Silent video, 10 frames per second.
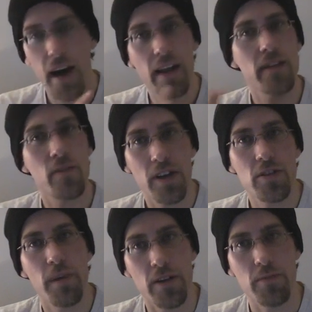I like to
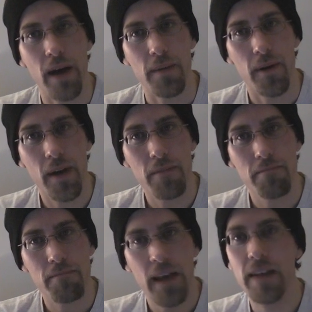watch SpongeBob, alright?
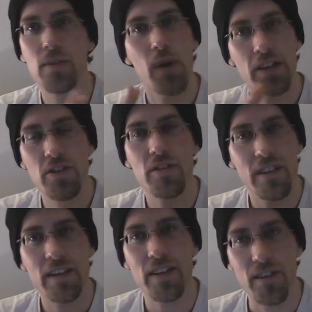I like to watch it
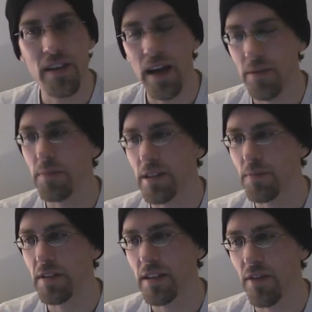during dinner time, to be
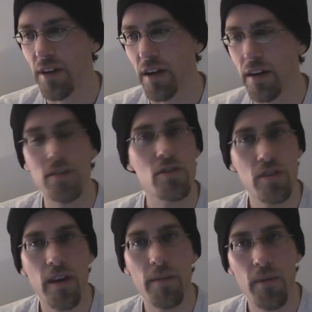specific, alright? It's a
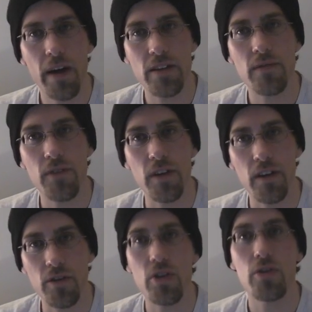show I've been watching for
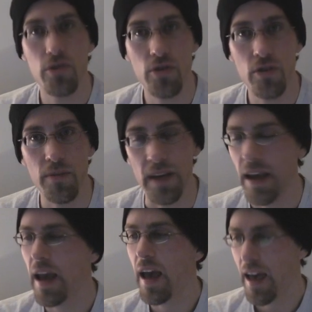years. Sue
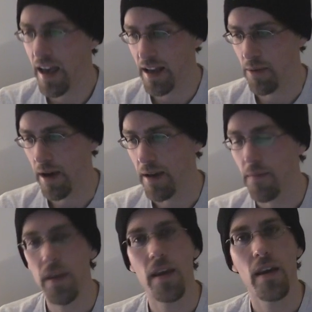me.
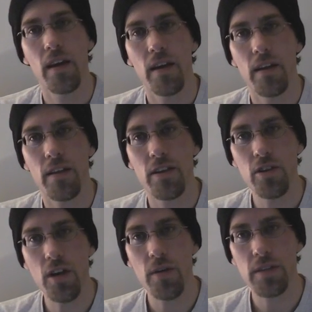Anyway, this
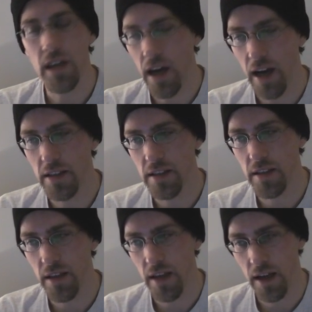show is
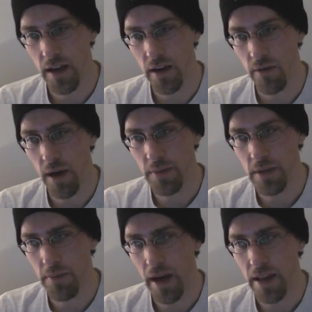constantly getting
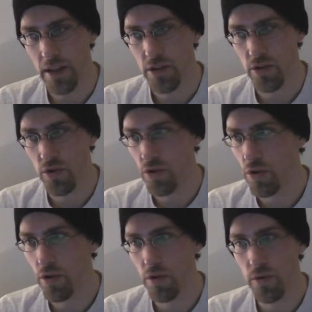interrupted by this
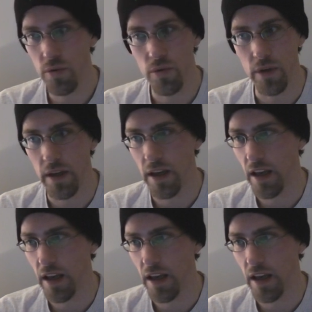new